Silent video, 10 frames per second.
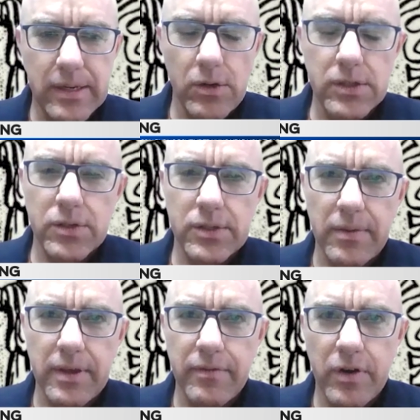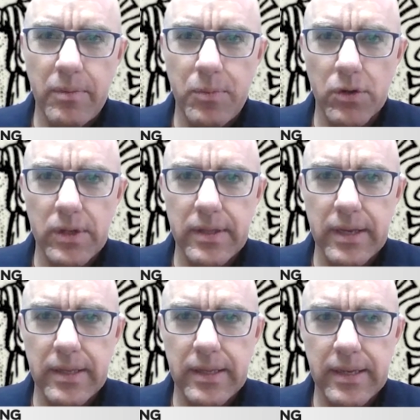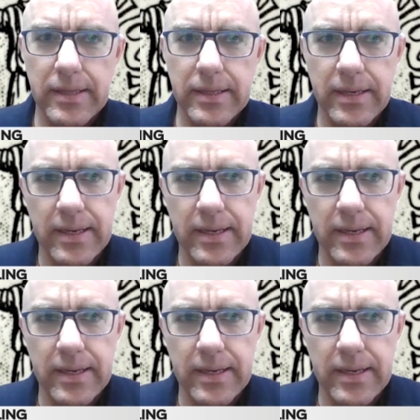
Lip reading: also something very important, that